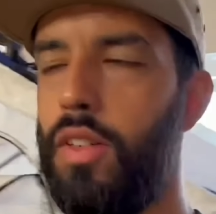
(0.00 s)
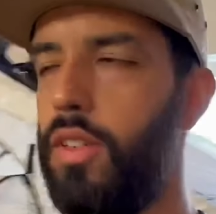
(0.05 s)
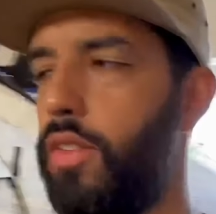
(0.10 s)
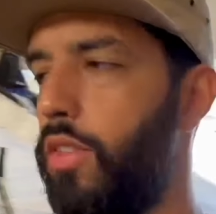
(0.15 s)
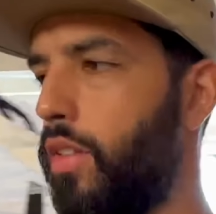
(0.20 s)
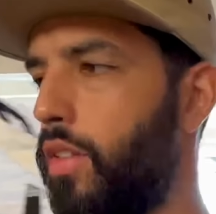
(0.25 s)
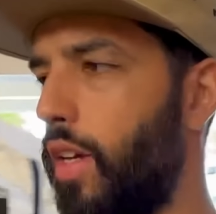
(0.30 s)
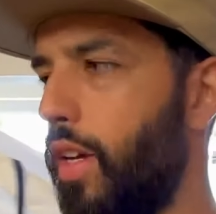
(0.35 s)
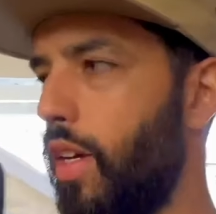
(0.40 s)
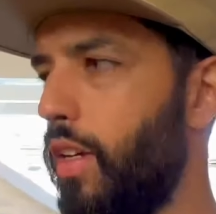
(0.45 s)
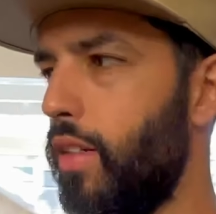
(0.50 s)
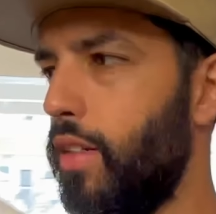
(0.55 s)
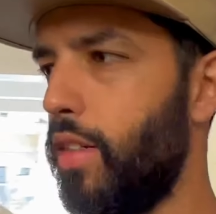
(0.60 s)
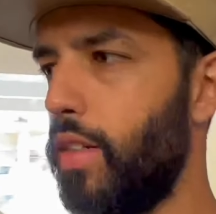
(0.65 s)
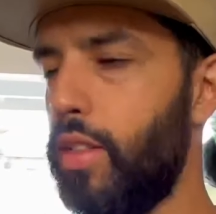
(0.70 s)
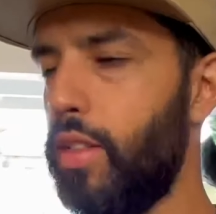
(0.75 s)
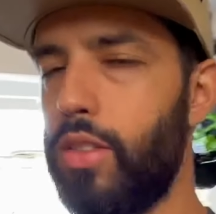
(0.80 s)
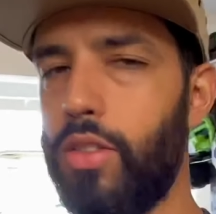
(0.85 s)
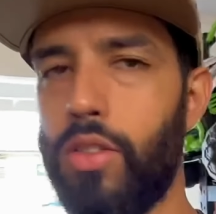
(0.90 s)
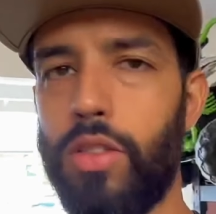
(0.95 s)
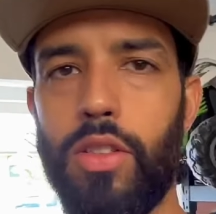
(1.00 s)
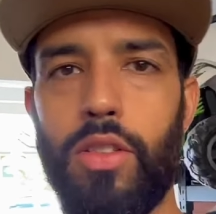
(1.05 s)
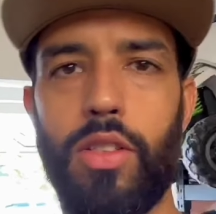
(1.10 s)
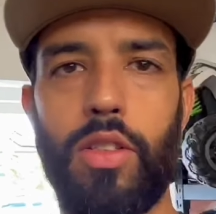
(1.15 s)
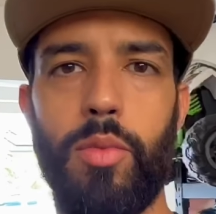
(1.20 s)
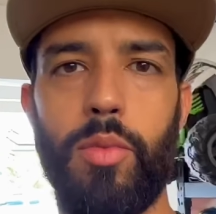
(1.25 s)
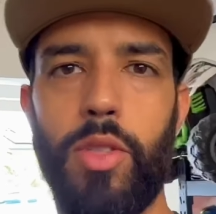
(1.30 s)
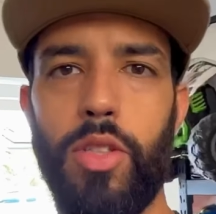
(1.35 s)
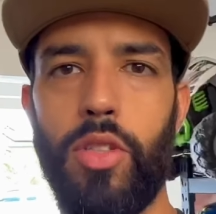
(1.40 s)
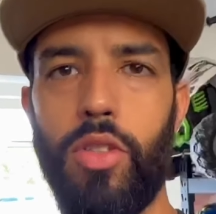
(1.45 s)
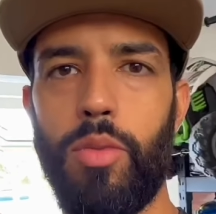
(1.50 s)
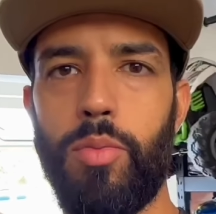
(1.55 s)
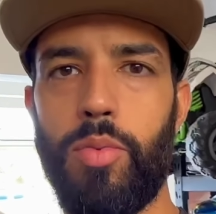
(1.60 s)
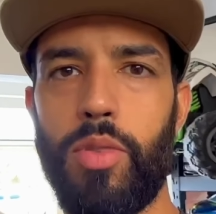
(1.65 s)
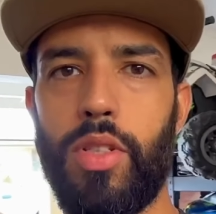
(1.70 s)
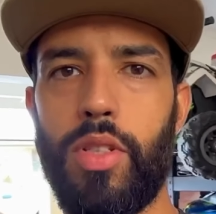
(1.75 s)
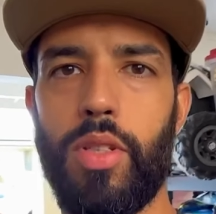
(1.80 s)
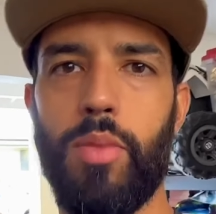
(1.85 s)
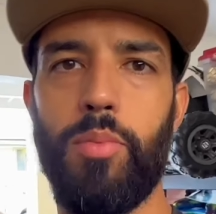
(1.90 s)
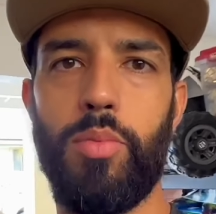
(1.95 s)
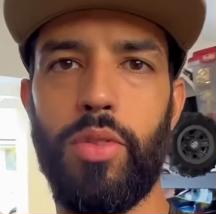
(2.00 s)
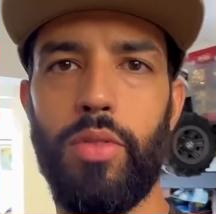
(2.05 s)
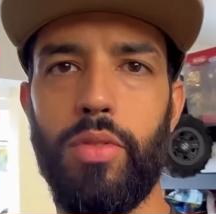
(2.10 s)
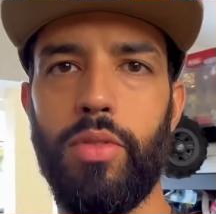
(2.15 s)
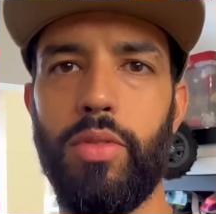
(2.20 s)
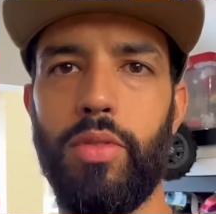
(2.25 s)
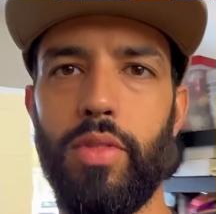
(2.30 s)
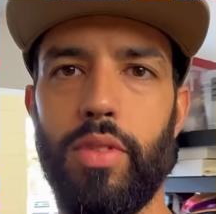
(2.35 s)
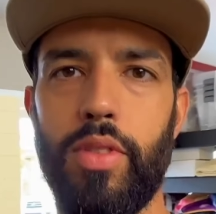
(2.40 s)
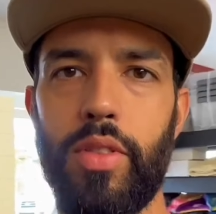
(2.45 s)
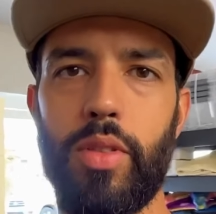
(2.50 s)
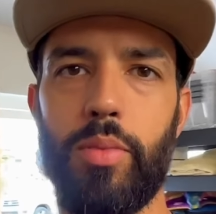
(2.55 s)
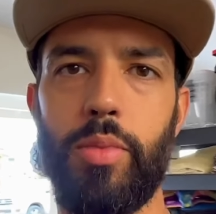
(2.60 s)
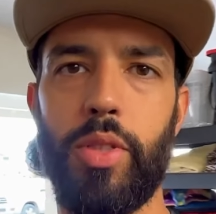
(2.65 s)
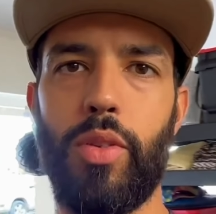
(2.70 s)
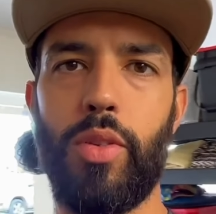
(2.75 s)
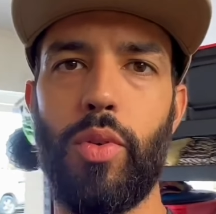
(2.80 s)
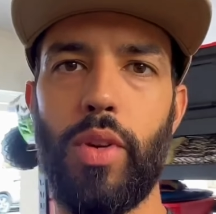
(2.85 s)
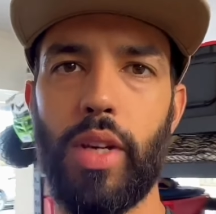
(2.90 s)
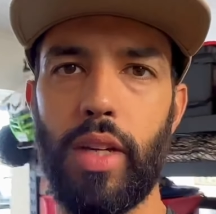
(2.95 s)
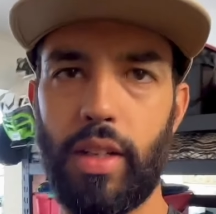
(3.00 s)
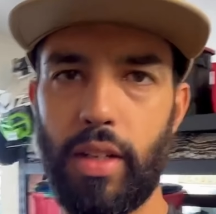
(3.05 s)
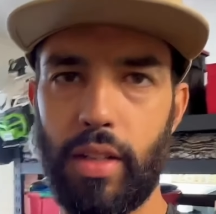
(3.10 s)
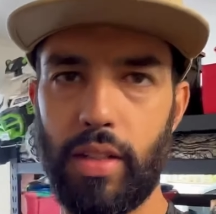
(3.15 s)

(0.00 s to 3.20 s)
Okay, so this is going to be super simple. It'll be quick.